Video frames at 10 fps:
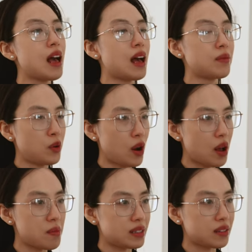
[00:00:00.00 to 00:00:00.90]
I'm
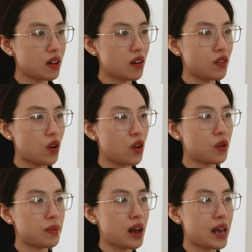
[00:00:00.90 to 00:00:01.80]
proud myself
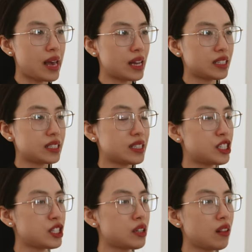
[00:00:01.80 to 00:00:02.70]
on my
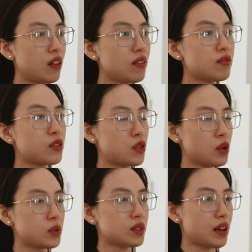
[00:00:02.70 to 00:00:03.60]
unconditional love for
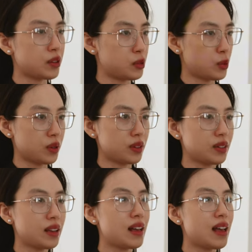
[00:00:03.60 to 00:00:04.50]
those I adore.
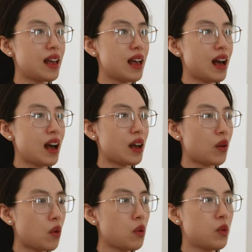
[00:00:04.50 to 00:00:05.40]
I
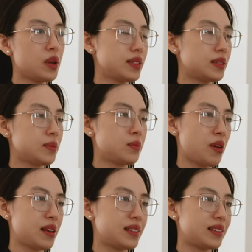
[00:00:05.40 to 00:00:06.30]
always
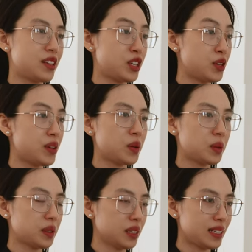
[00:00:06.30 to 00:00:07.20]
embrace their unique
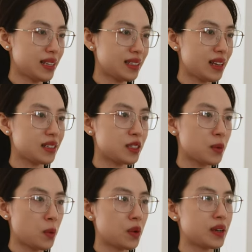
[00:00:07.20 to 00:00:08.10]
qualities and
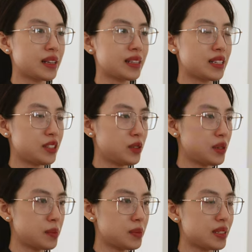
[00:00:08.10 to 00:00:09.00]
supporting their
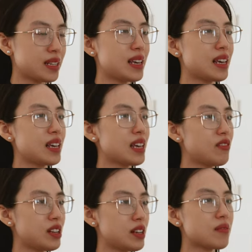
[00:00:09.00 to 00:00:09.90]
dreams,
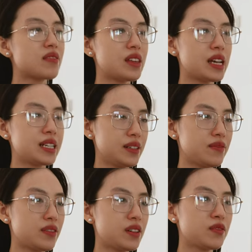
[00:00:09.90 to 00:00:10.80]
even if they
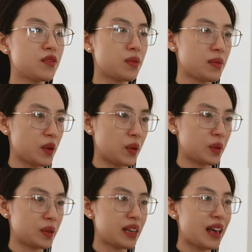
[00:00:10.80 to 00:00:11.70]
differ from my own.